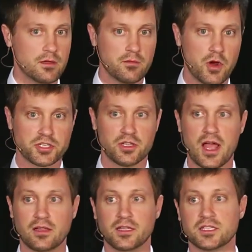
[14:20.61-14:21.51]
Marshall
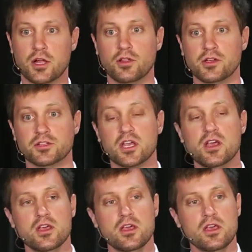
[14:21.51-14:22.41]
Islands and all those.
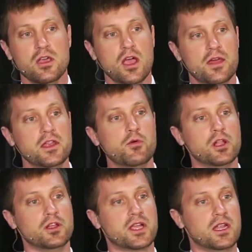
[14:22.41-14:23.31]
And then you want to
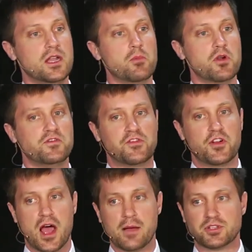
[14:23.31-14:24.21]
look at a number of
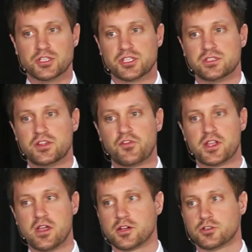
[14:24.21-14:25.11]
different options, different
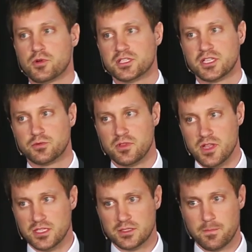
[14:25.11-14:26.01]
characteristics with
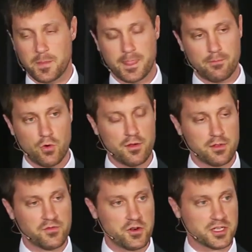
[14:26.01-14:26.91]
these. One of
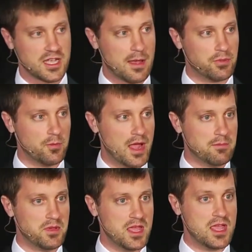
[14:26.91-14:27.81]
them, for example,
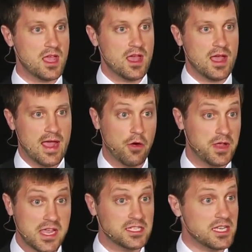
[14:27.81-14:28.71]
might be how
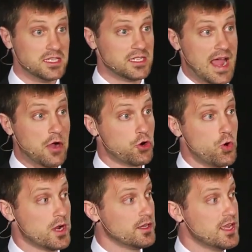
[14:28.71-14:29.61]
easy is it, how
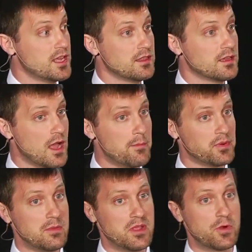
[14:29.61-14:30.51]
quickly can the
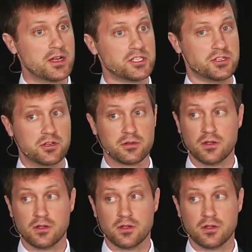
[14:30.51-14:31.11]
company be registered?